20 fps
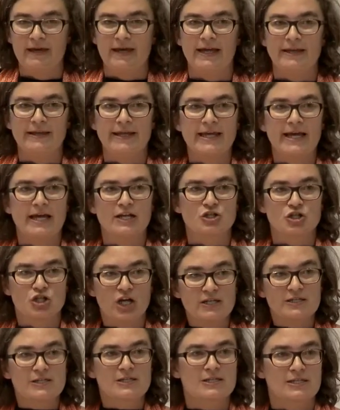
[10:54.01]
And they are
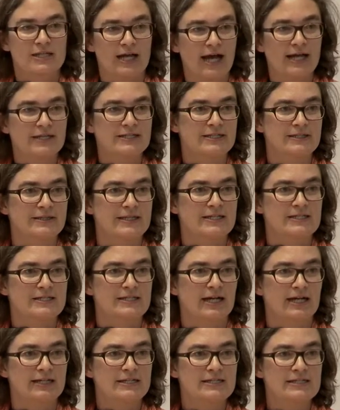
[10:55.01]
just starting their
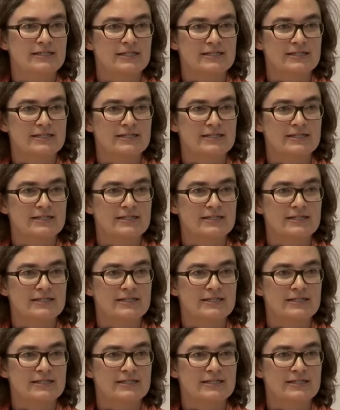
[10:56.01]
studies.